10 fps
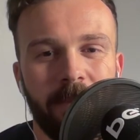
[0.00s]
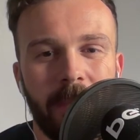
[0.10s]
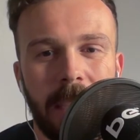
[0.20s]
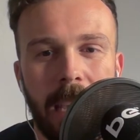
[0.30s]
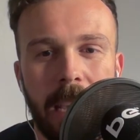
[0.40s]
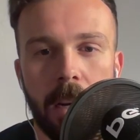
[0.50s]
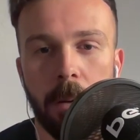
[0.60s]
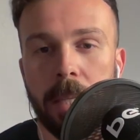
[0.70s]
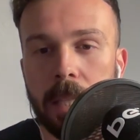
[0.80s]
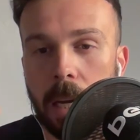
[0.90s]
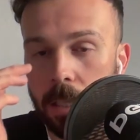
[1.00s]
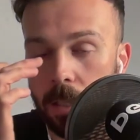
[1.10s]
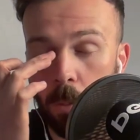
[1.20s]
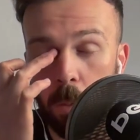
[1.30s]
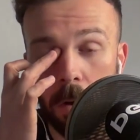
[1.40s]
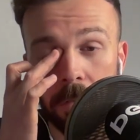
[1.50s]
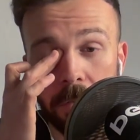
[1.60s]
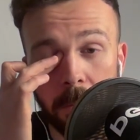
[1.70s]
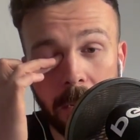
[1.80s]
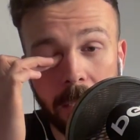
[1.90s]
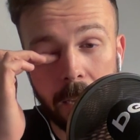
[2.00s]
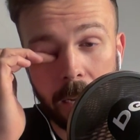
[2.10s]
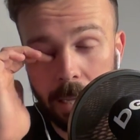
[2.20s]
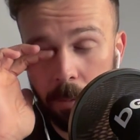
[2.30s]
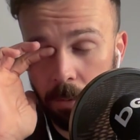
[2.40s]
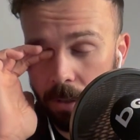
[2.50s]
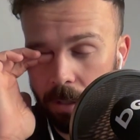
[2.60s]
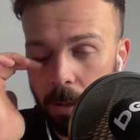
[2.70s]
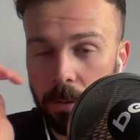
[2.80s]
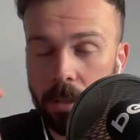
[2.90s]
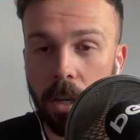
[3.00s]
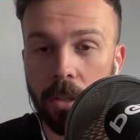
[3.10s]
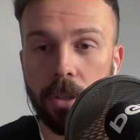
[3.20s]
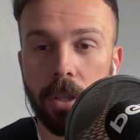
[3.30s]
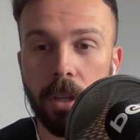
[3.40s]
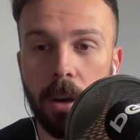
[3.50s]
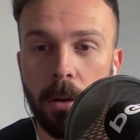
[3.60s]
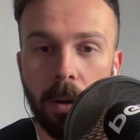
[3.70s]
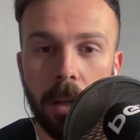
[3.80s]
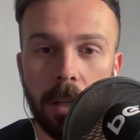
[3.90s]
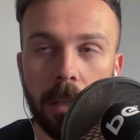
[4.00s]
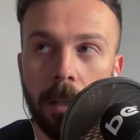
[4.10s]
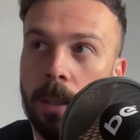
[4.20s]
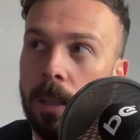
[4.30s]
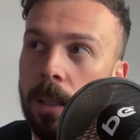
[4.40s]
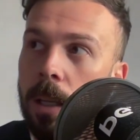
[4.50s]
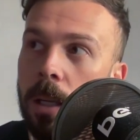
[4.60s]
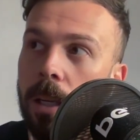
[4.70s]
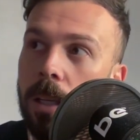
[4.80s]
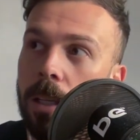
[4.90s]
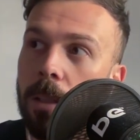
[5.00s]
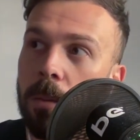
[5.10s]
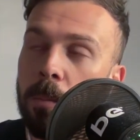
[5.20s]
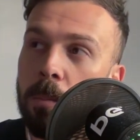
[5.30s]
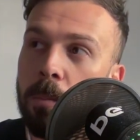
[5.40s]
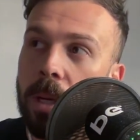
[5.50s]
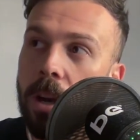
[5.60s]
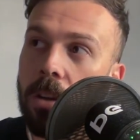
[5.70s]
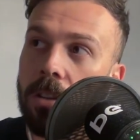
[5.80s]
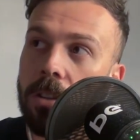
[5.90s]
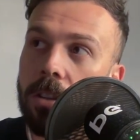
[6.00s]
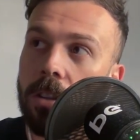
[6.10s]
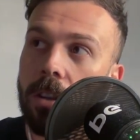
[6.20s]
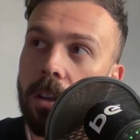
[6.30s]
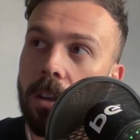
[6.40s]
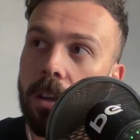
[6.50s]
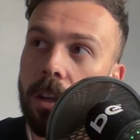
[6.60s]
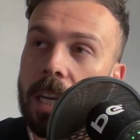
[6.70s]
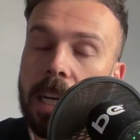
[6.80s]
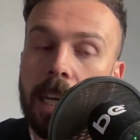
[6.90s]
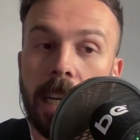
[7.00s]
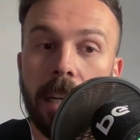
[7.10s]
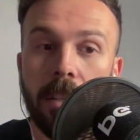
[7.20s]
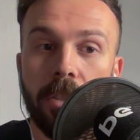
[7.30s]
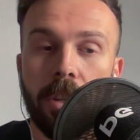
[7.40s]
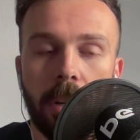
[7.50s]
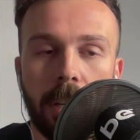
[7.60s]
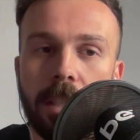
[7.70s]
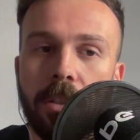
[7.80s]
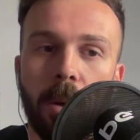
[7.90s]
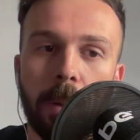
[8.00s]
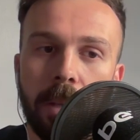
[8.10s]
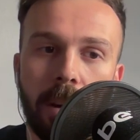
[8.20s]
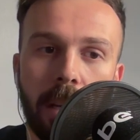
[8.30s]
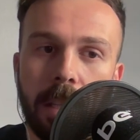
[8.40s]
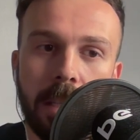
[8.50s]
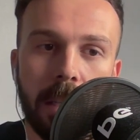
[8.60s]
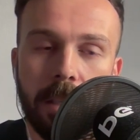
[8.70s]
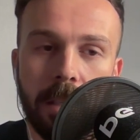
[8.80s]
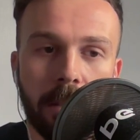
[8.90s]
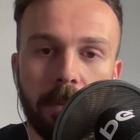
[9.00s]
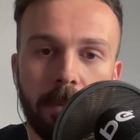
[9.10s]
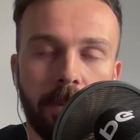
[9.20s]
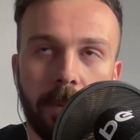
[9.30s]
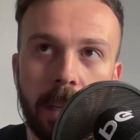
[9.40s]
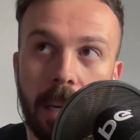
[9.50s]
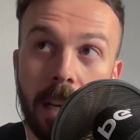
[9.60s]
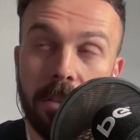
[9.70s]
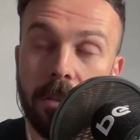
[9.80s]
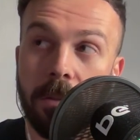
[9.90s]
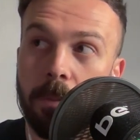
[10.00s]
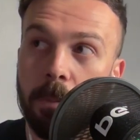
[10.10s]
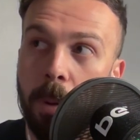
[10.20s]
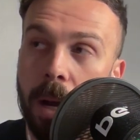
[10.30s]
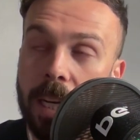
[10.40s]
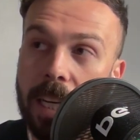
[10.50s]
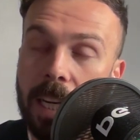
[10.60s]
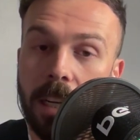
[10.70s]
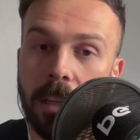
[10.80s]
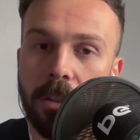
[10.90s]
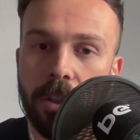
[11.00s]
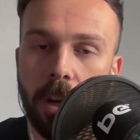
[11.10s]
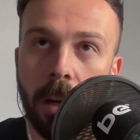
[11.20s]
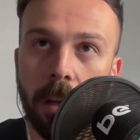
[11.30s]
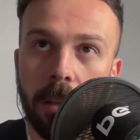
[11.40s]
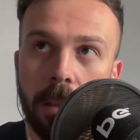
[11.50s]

Yeah, I mean, that's the one for me, Dan. That was touch and go, like, because in an England shirt, he's not been great this season. He hasn't. But in an England shirt,